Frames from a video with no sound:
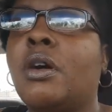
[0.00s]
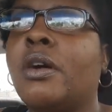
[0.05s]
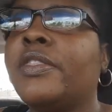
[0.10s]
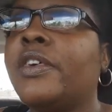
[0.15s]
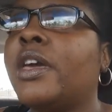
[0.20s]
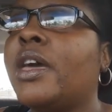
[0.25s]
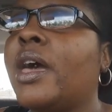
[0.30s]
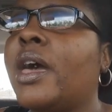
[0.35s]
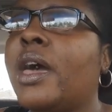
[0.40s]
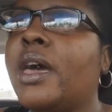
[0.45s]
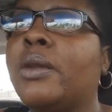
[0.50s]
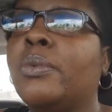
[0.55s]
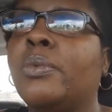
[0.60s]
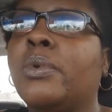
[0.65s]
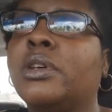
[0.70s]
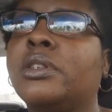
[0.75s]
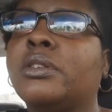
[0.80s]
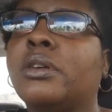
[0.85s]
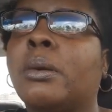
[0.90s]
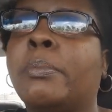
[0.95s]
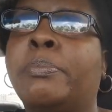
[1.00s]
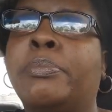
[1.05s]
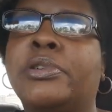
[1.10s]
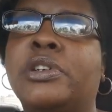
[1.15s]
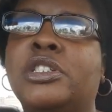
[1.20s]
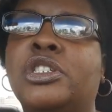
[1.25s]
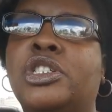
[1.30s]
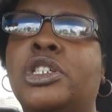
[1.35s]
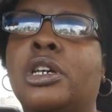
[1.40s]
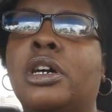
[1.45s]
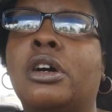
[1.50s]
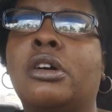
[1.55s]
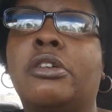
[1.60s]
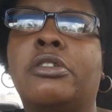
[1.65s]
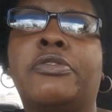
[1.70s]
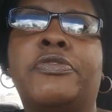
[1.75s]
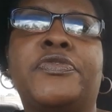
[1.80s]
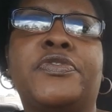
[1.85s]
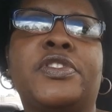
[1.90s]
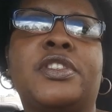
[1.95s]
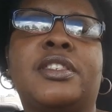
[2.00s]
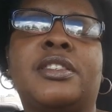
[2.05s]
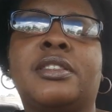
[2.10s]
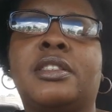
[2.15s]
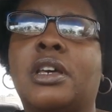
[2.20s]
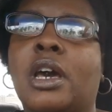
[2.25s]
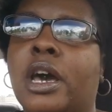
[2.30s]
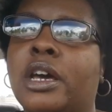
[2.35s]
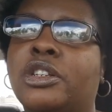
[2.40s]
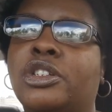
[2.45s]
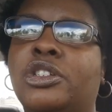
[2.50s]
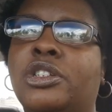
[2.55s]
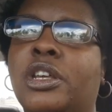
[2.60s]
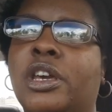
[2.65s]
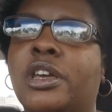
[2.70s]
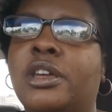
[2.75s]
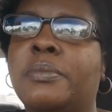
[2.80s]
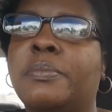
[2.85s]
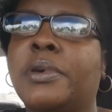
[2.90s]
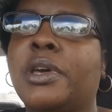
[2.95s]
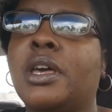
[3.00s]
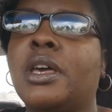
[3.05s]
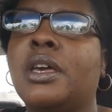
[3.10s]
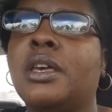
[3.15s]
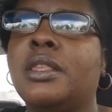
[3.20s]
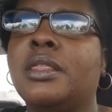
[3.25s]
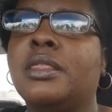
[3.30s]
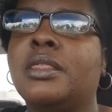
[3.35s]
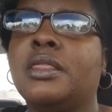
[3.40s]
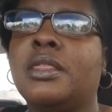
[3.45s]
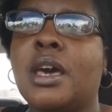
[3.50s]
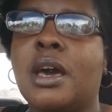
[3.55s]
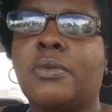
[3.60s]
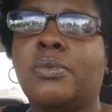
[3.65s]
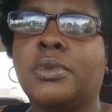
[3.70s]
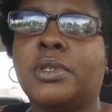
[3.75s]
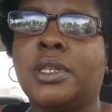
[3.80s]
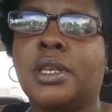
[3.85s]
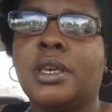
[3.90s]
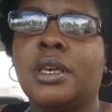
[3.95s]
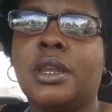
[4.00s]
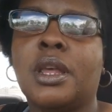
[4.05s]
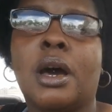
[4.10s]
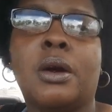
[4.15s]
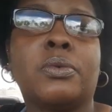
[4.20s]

All they had was a bunch of scotch tape and that was it.